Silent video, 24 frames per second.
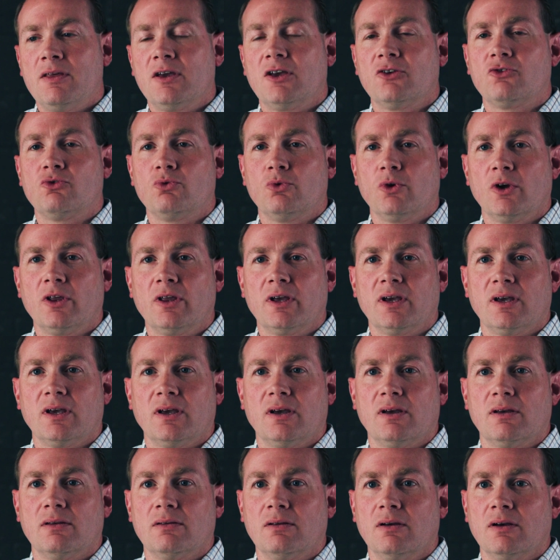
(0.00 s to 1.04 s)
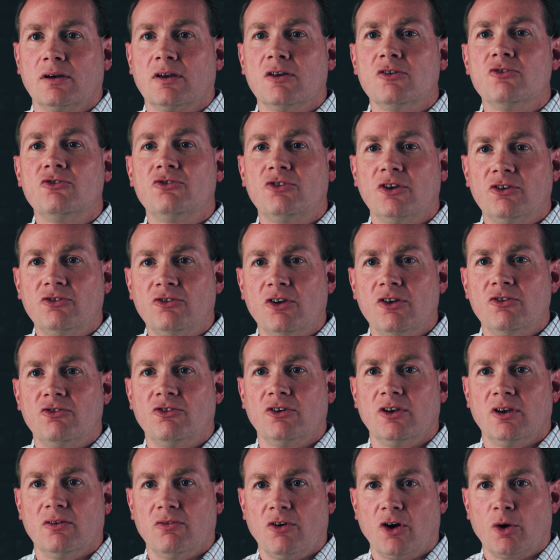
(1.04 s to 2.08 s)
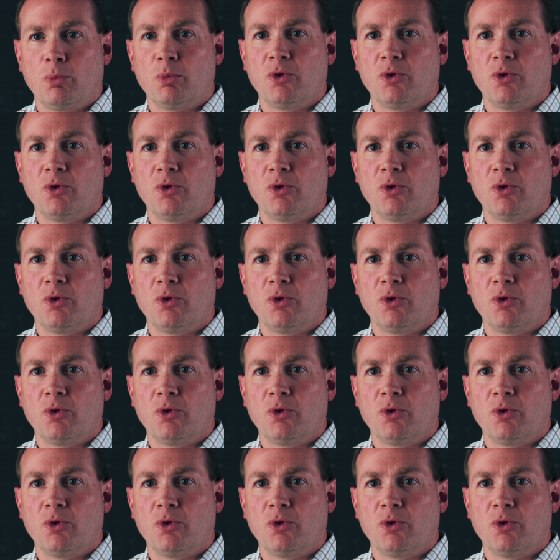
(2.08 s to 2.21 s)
think it's really a consistency of our